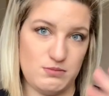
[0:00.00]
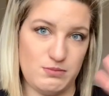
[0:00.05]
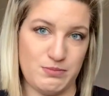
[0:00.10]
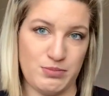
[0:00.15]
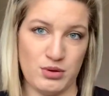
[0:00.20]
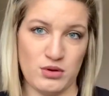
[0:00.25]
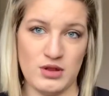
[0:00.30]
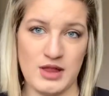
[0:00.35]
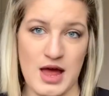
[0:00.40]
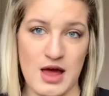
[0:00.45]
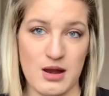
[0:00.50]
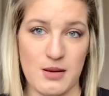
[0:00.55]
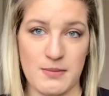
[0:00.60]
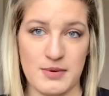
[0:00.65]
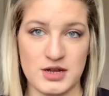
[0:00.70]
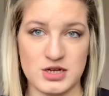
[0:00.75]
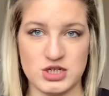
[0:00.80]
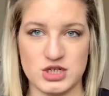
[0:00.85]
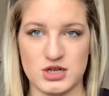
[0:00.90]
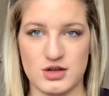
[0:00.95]
pull out a
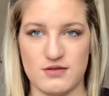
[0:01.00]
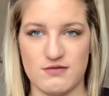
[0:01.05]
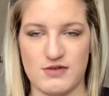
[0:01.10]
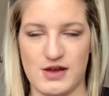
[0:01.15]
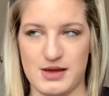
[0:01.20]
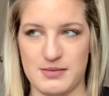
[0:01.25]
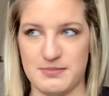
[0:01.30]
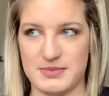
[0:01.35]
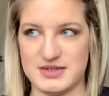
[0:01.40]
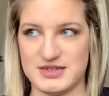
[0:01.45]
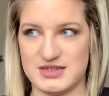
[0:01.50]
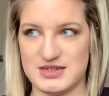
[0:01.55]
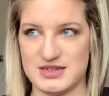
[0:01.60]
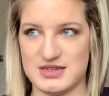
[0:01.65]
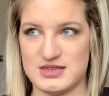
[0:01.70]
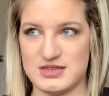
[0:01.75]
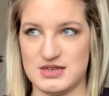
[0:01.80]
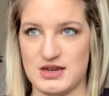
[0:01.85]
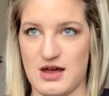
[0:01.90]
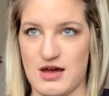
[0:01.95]
bunch of like business
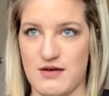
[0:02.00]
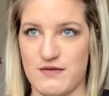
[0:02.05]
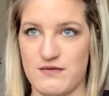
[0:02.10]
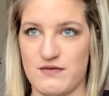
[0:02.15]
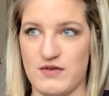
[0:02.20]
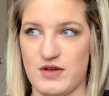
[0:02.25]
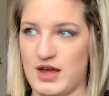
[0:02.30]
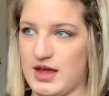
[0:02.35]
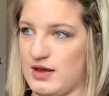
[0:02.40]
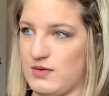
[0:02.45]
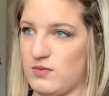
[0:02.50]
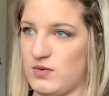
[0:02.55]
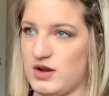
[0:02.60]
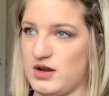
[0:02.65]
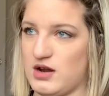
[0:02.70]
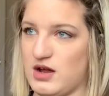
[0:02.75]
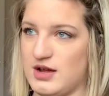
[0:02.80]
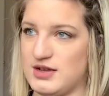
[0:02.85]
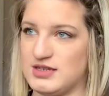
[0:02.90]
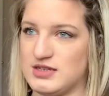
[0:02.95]
stuff and
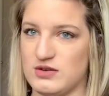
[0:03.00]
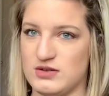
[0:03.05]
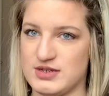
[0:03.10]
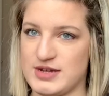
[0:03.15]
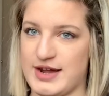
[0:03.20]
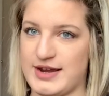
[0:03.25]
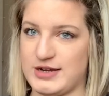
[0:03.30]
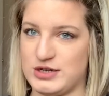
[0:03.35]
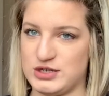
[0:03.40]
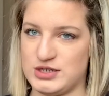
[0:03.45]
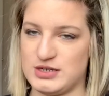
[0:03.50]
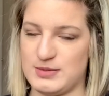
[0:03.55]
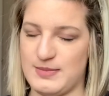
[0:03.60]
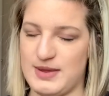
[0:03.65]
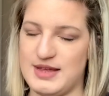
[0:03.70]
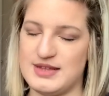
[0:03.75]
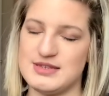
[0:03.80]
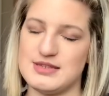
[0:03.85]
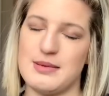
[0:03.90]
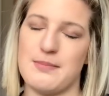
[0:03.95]
whatnot, so it's kind of just a
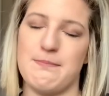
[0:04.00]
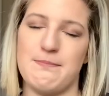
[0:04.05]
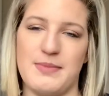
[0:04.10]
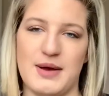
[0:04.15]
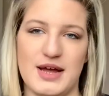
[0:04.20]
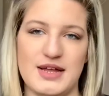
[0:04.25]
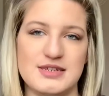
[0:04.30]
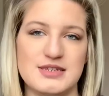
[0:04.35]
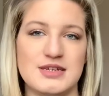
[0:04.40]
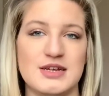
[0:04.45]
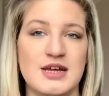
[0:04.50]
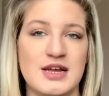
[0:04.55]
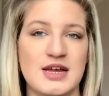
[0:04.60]
mess. But